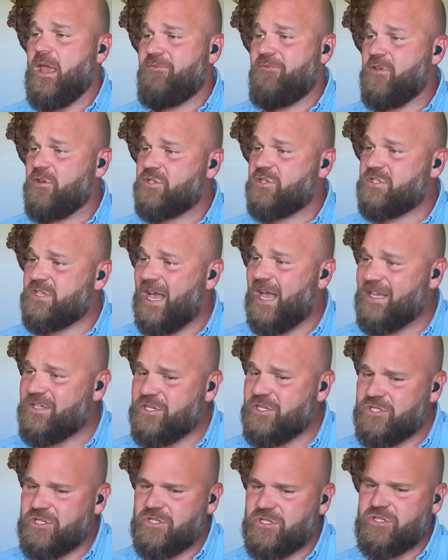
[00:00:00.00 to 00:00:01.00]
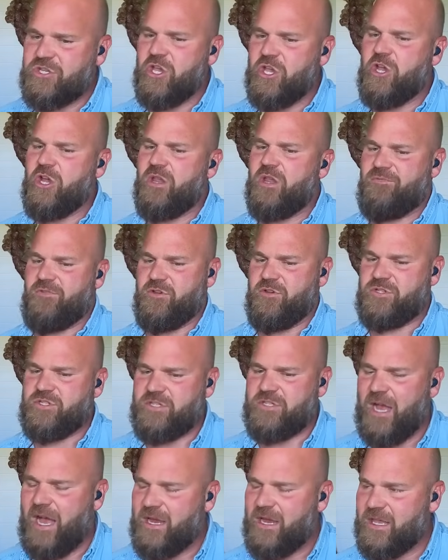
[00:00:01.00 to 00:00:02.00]
if your sausage is good, if your
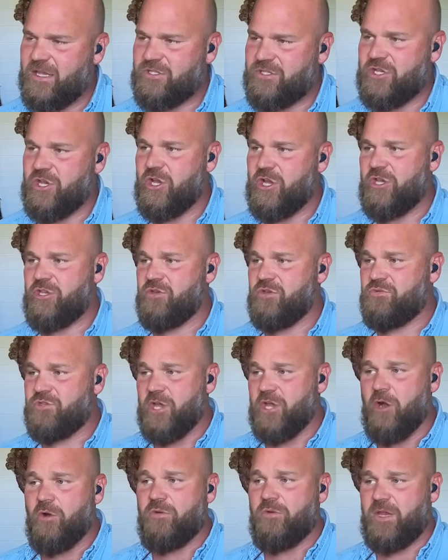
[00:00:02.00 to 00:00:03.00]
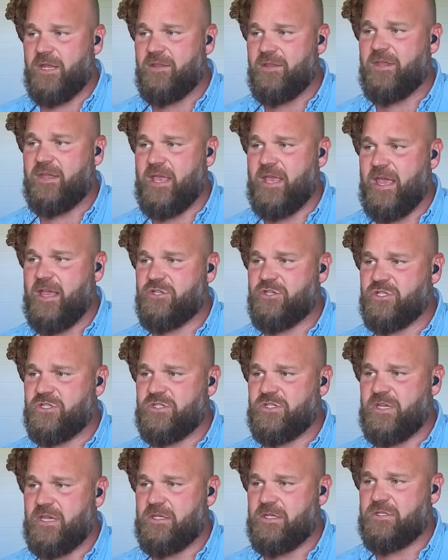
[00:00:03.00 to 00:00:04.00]
stock is good, you don't need the
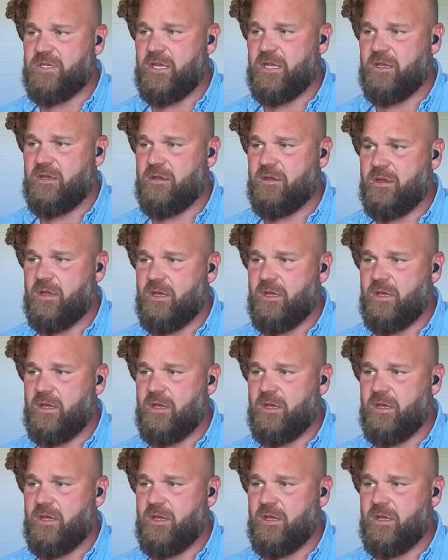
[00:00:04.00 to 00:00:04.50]
Cajun seasoning.